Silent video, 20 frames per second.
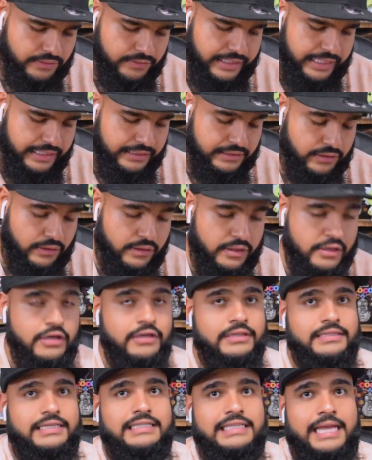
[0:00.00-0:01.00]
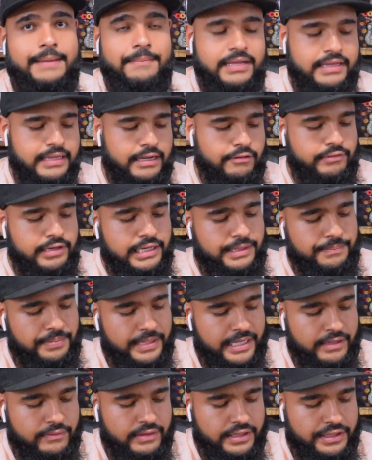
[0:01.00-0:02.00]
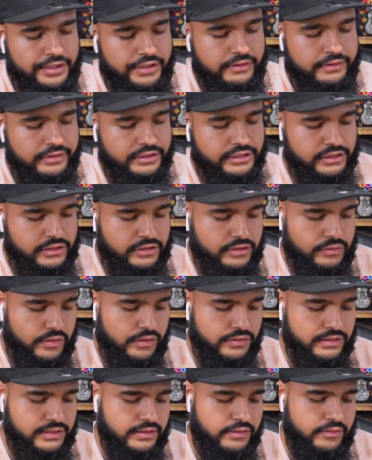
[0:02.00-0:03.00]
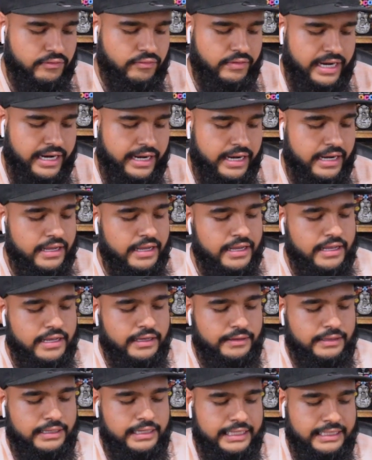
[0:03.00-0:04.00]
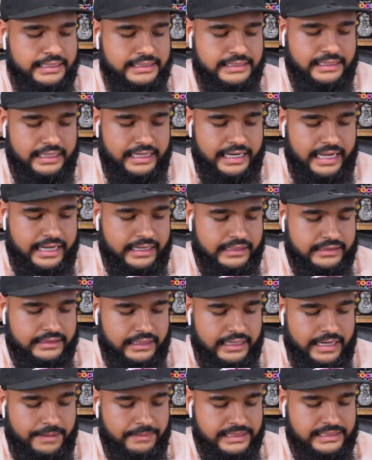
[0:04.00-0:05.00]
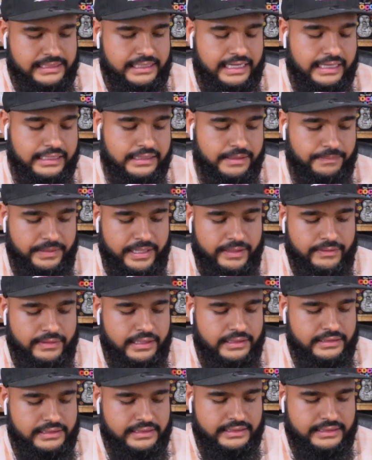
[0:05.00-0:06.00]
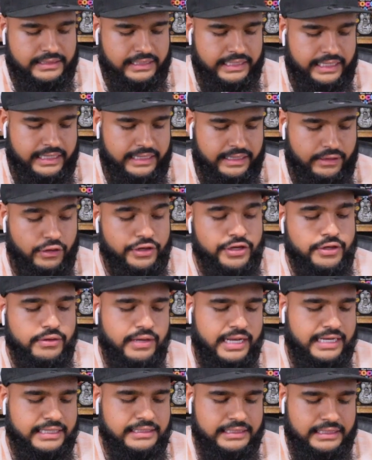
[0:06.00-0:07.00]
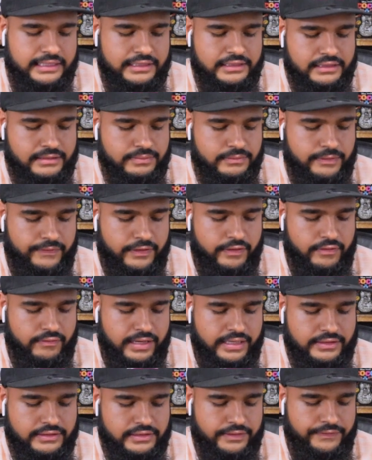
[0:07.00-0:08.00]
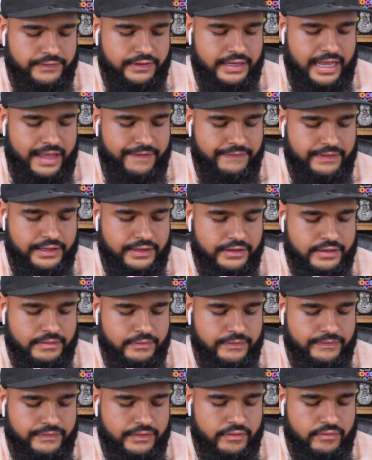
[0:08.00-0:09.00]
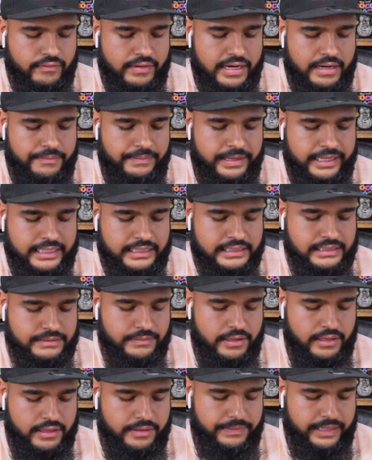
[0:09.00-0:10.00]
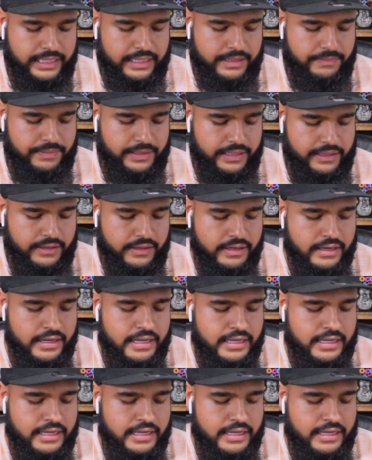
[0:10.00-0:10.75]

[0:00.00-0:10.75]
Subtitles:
Okay, so since I made that really big one, you could just scroll to the right, click select, and I'm gonna select the big one and just delete it. Or you could actually just move it around. So if you have it, you can move it around, make it smaller, make it bigger.